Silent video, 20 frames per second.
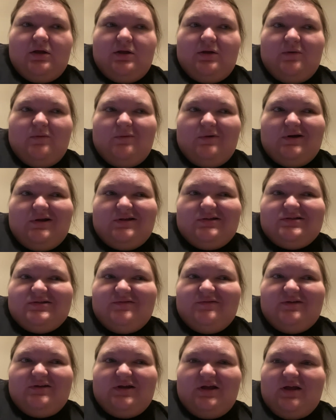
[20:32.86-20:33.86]
what else
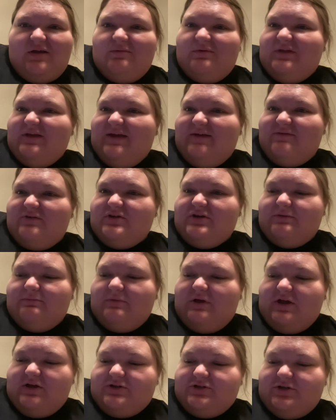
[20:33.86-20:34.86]
I, I, really haven't done
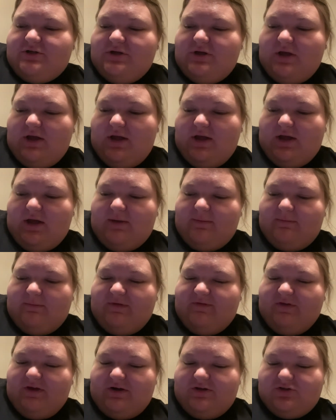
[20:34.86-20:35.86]
much. Um, I
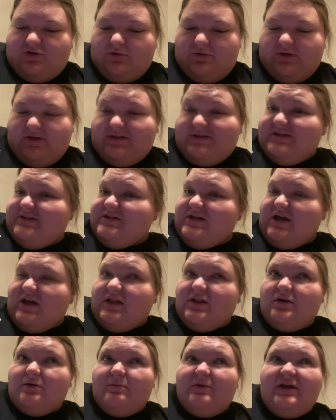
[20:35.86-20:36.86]
kind of scrolled on TikTok a
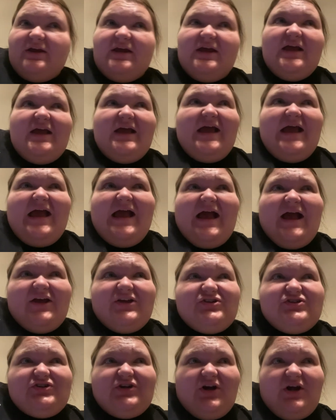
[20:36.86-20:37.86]
little bit. I
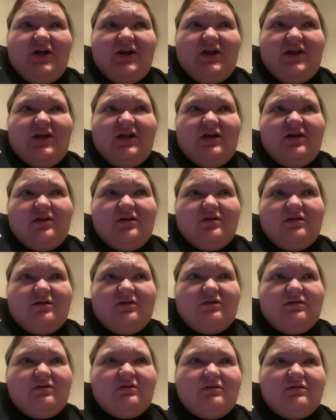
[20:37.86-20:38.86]
started
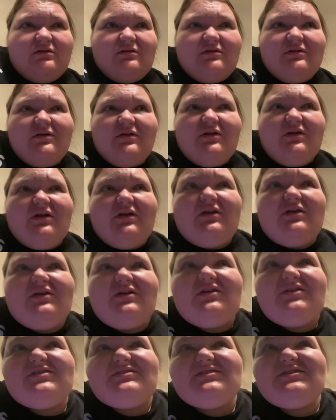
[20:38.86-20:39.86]

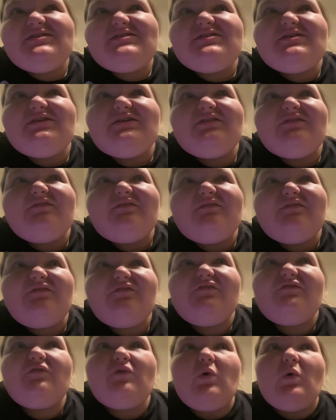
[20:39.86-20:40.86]
season
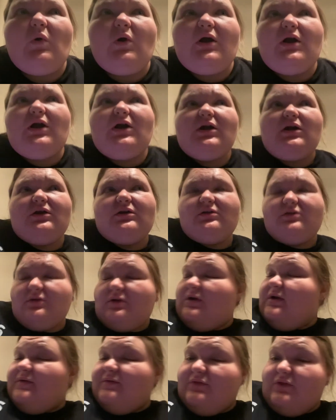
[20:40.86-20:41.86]
four
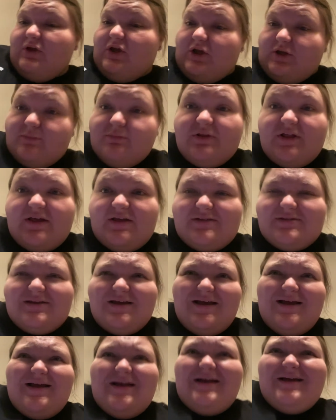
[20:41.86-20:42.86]
of The Good Place
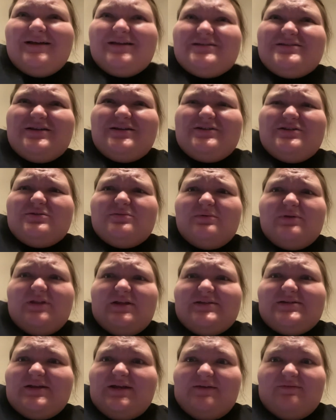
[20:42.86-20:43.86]
because I just
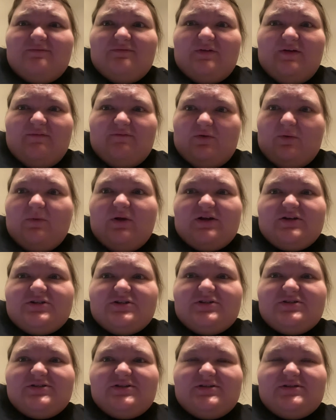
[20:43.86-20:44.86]
realized I'd never watched
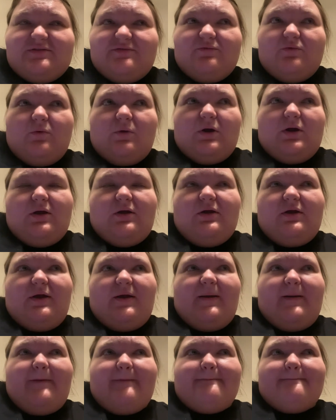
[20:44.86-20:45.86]
season four.
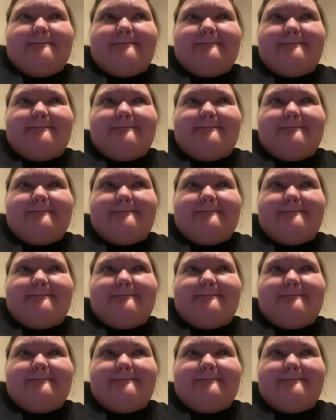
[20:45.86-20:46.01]
Um,